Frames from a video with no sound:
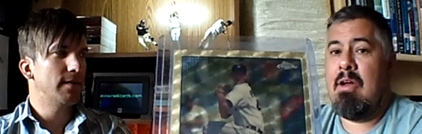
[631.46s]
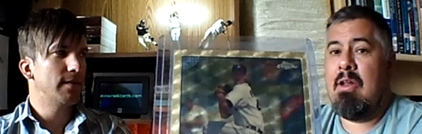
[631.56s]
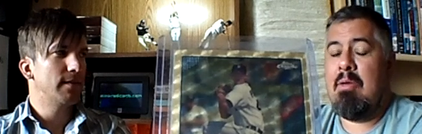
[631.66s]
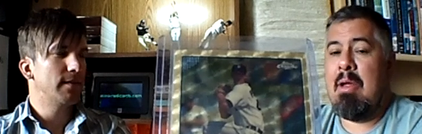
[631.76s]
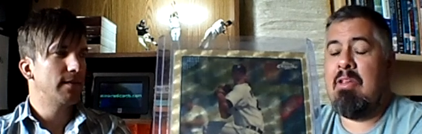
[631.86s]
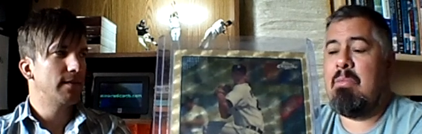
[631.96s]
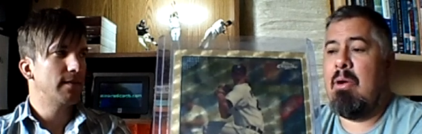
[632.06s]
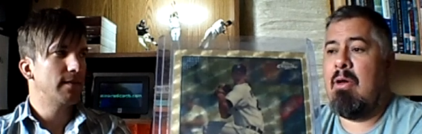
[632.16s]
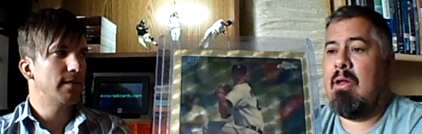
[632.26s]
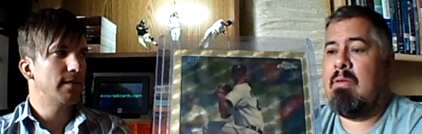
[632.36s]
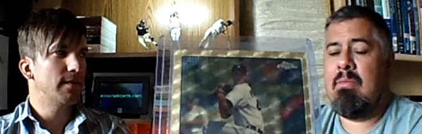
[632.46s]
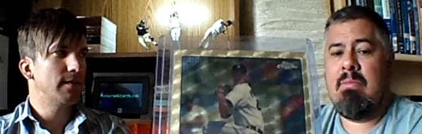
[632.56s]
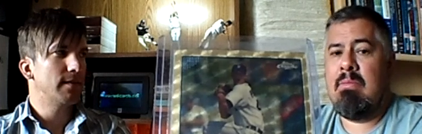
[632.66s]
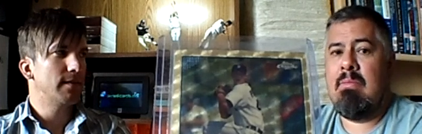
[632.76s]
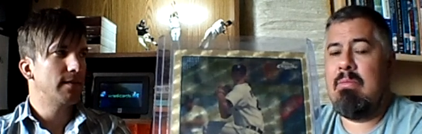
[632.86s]
Speaker 1: on baseball.
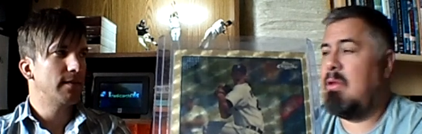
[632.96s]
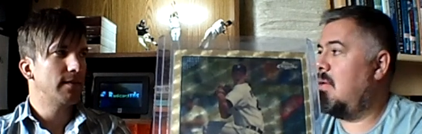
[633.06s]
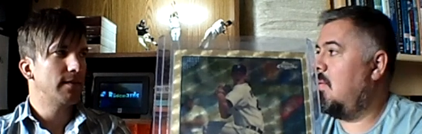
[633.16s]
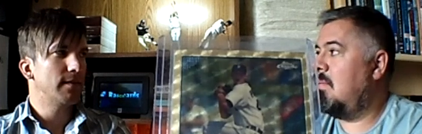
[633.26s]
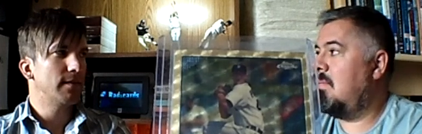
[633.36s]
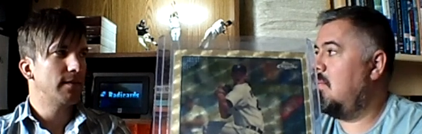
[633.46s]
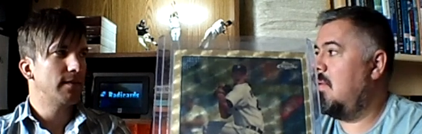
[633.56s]
You know,